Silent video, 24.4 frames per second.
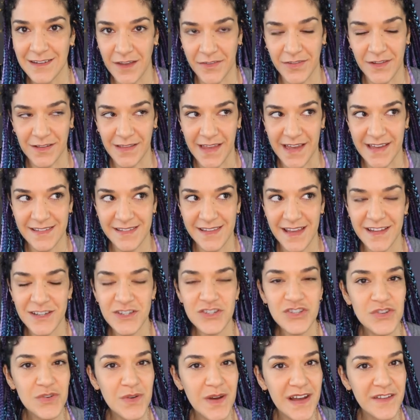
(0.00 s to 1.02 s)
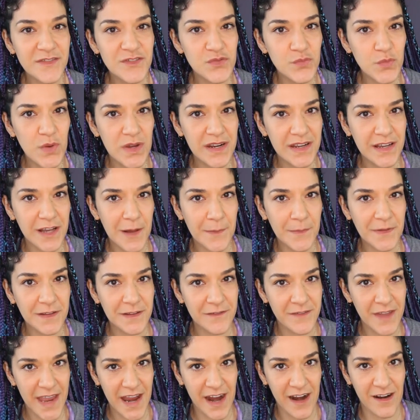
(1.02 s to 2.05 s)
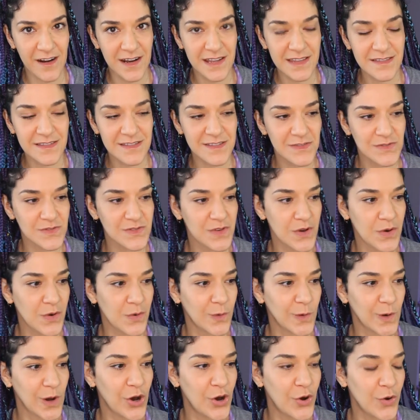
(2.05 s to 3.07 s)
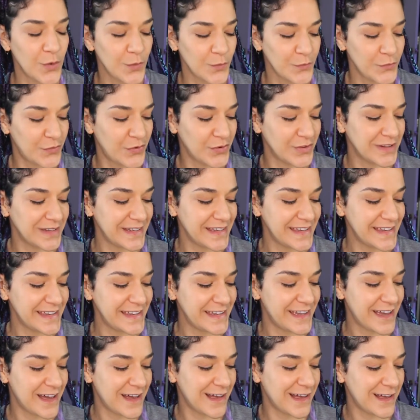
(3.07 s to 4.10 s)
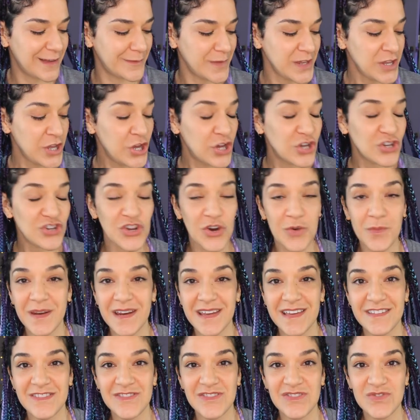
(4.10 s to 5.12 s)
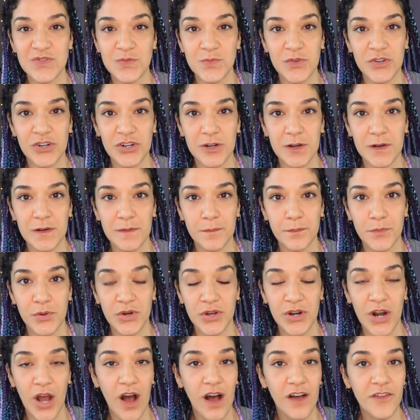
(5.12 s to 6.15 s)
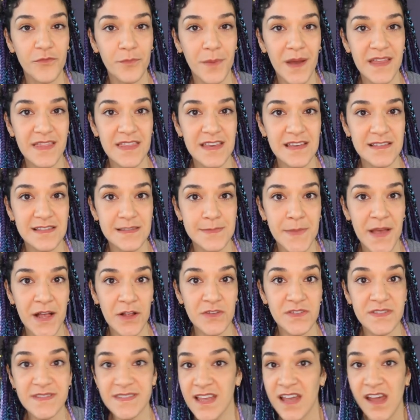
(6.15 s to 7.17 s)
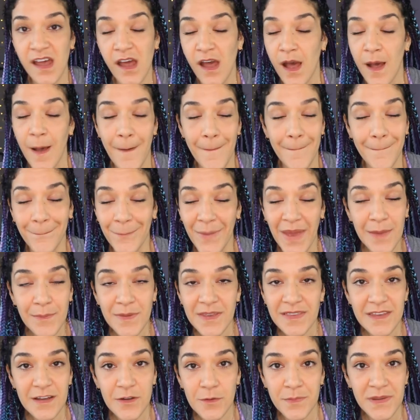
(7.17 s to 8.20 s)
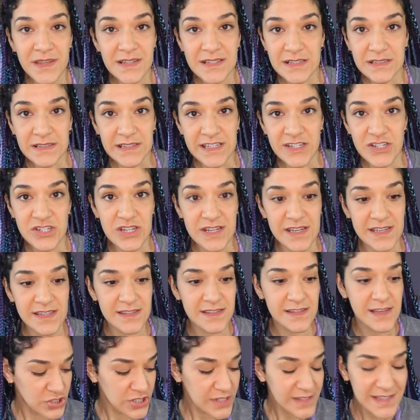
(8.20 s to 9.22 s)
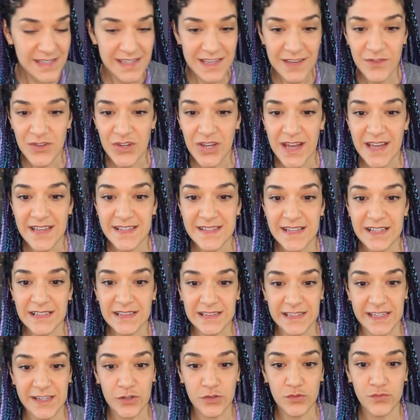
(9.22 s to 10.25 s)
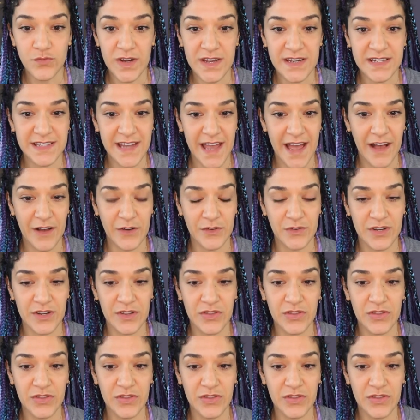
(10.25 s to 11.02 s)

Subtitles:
nonetheless. I do have to run a couple of errands, so hopefully nobody is super put off by these smells. Maybe they'll be delicious. Just to give you guys a little rundown,